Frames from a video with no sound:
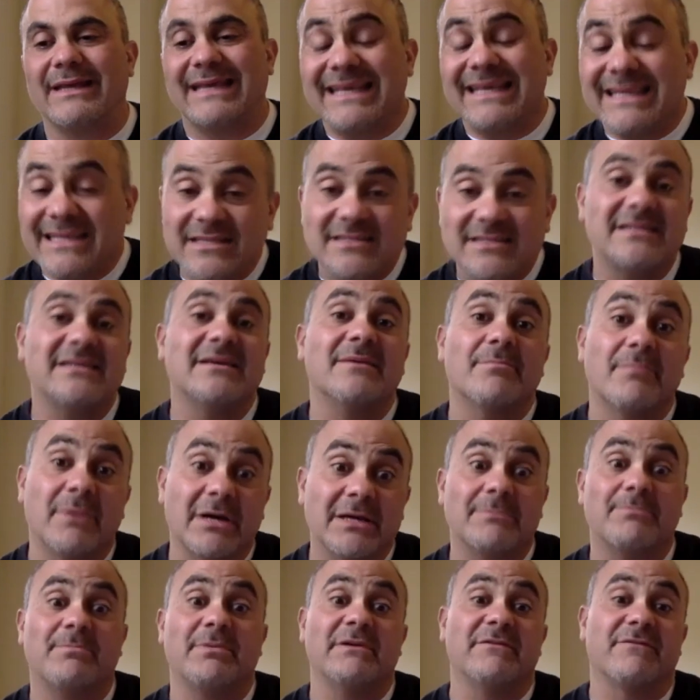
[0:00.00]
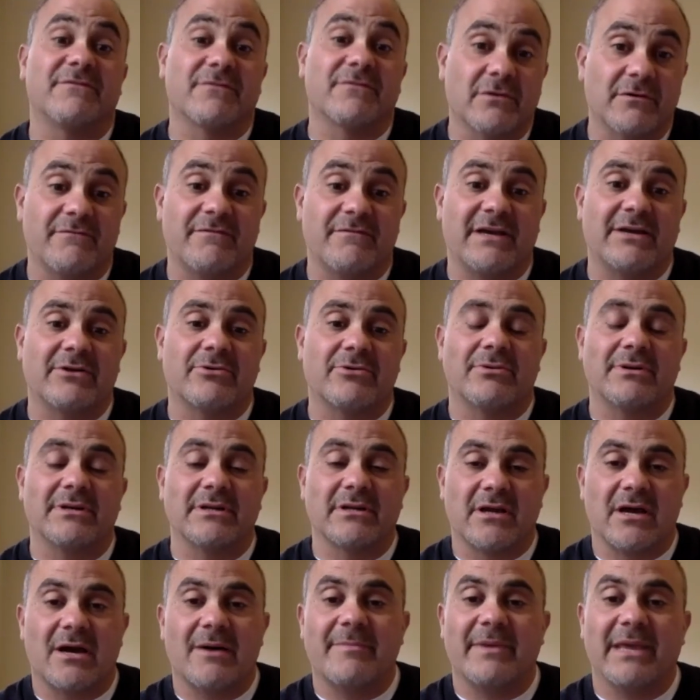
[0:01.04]
easy it might be for a veteran
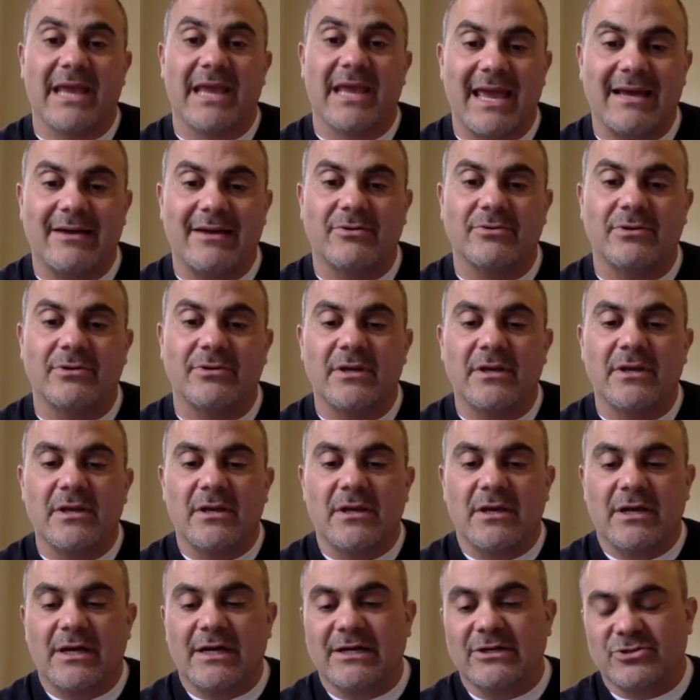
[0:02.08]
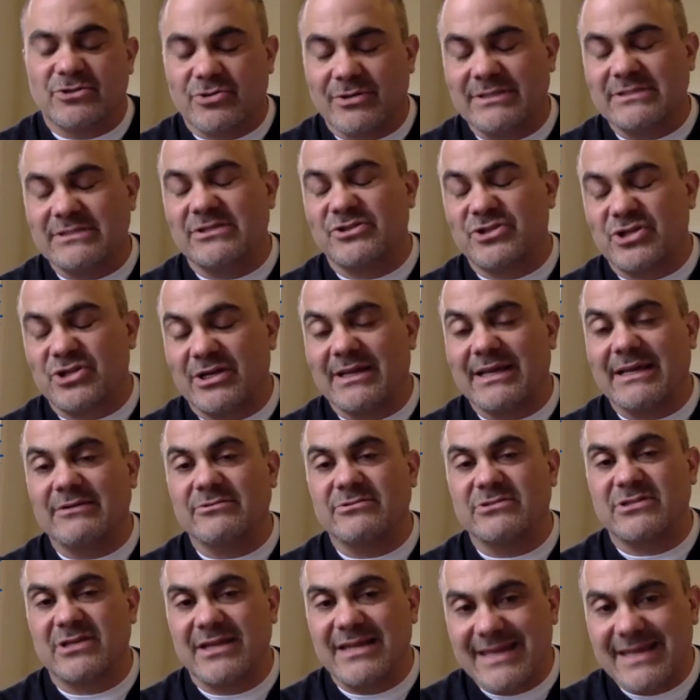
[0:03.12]
coming out, transitioning out,
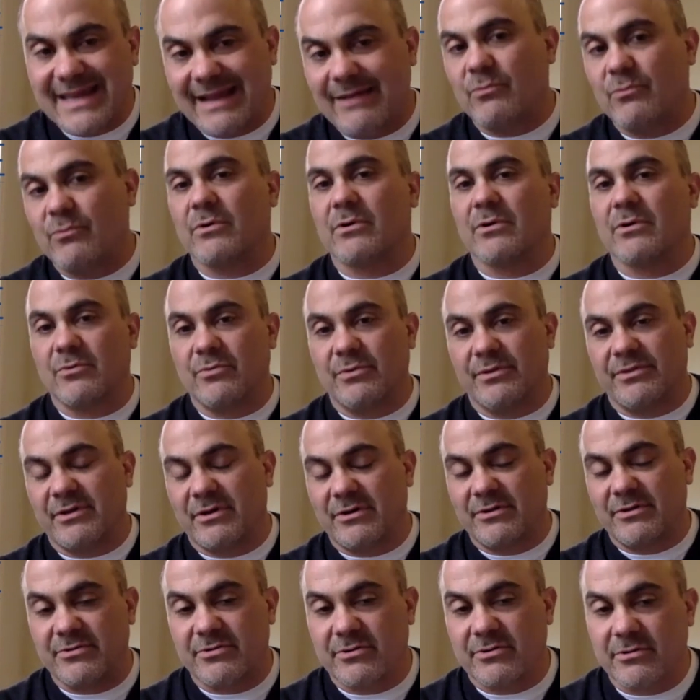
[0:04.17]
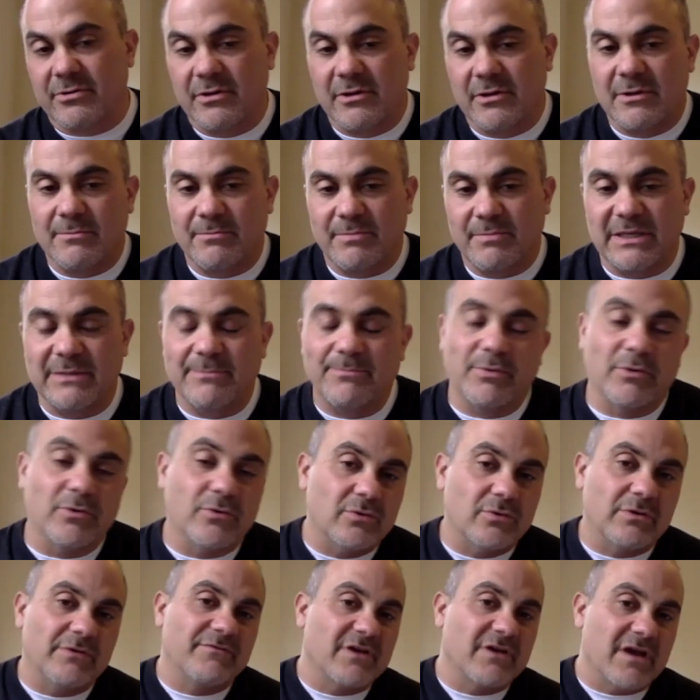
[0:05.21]
to network with other people
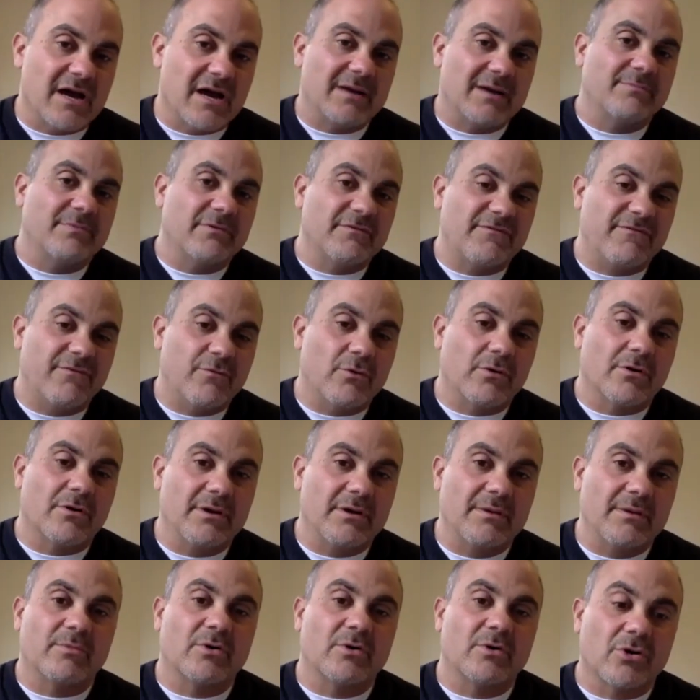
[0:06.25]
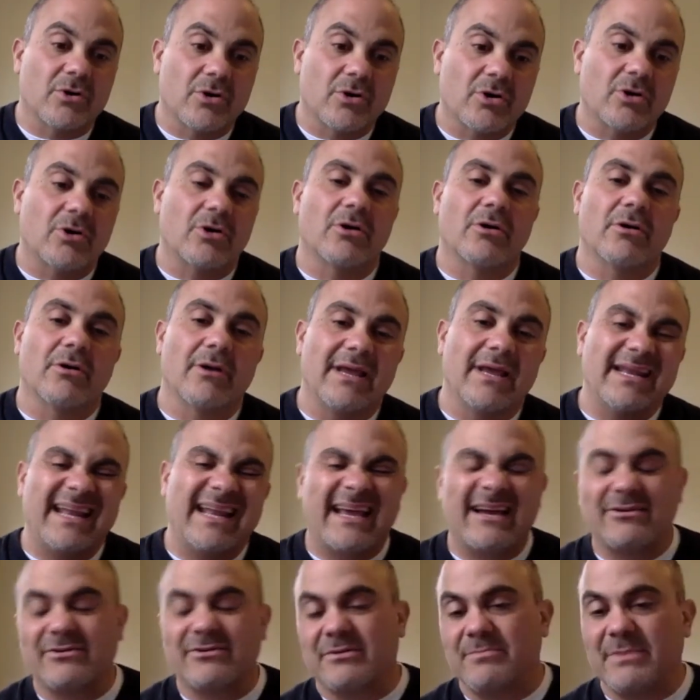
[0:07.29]
who have gone before him or her, and
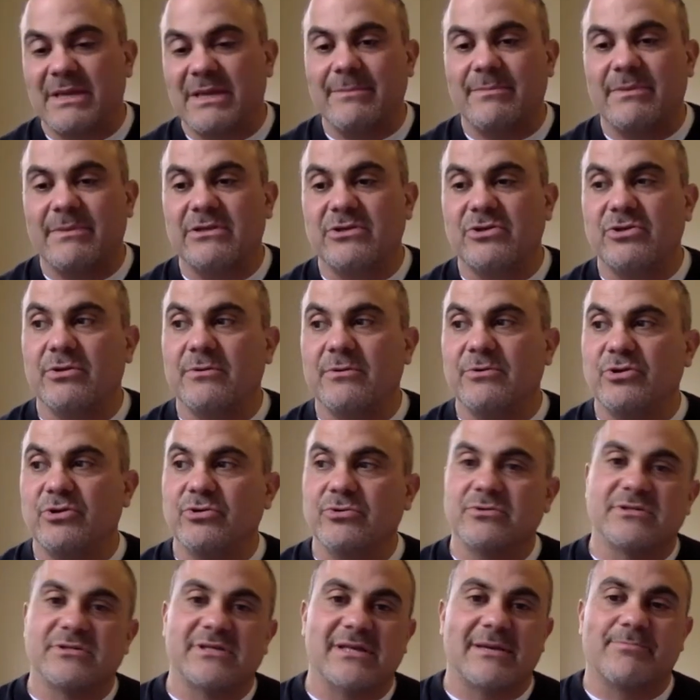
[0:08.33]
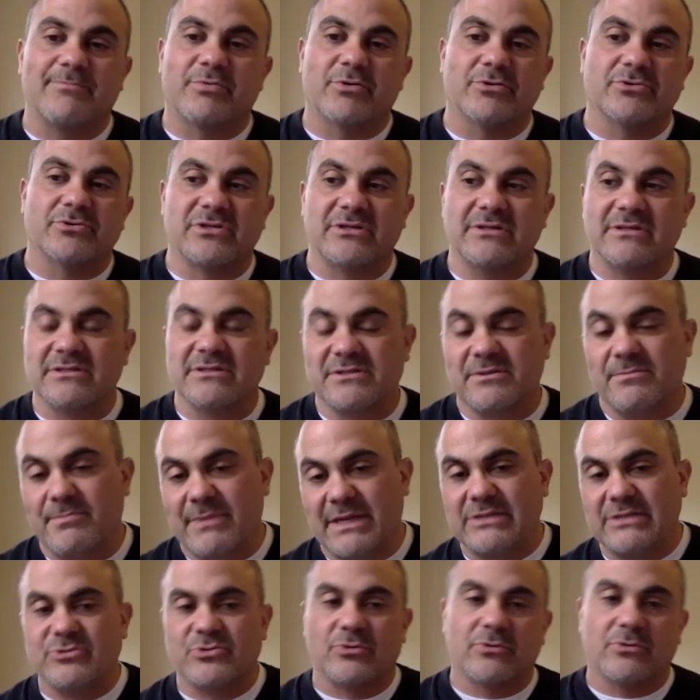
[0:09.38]
how to maybe use that person as a
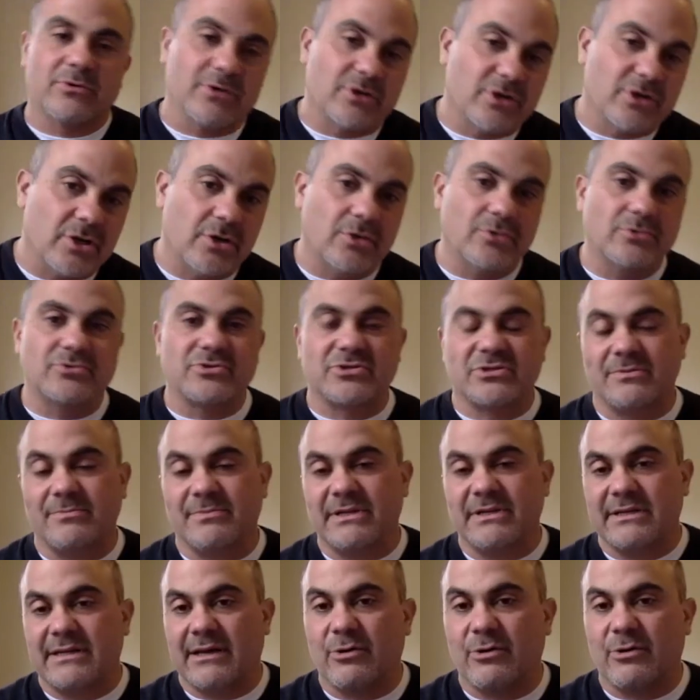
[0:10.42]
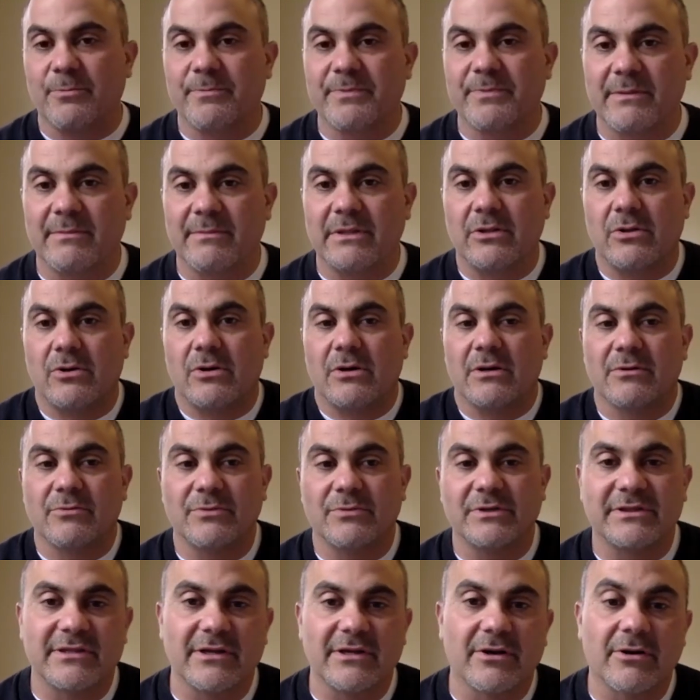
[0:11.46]
mentor, a coach, somebody to help them along
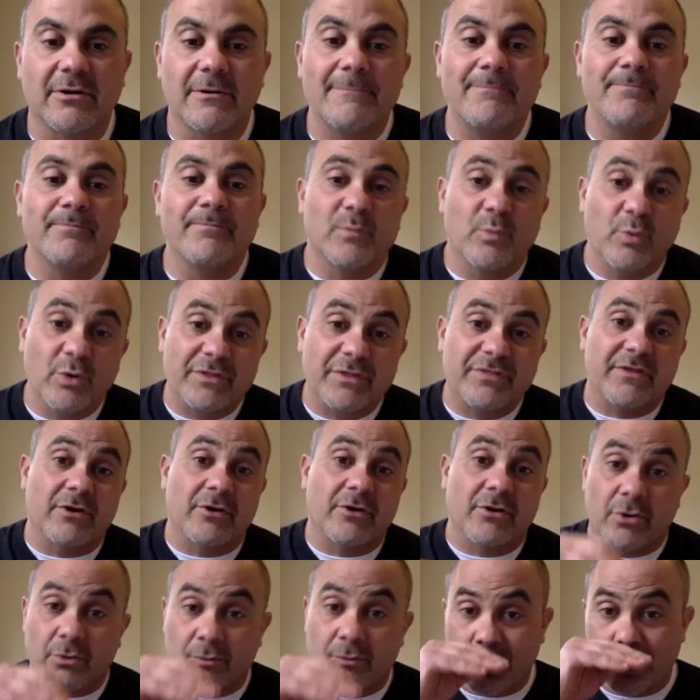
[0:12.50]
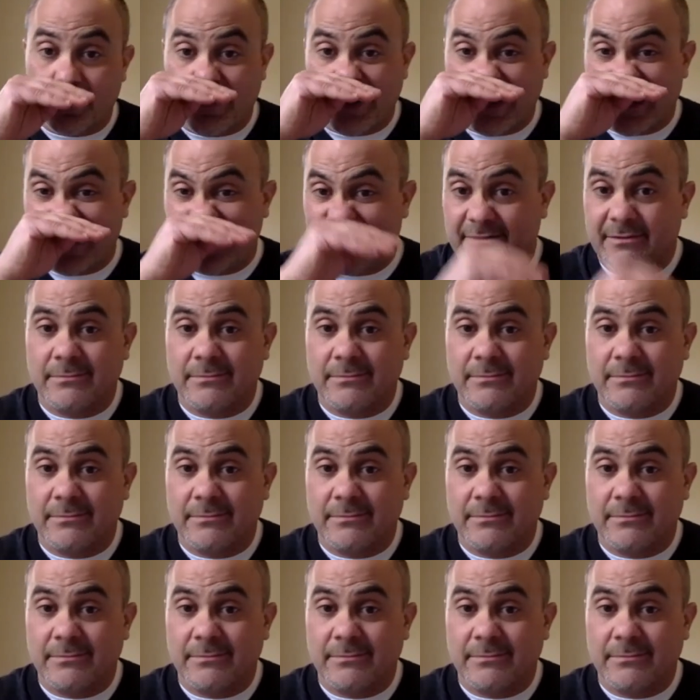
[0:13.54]
with their career path.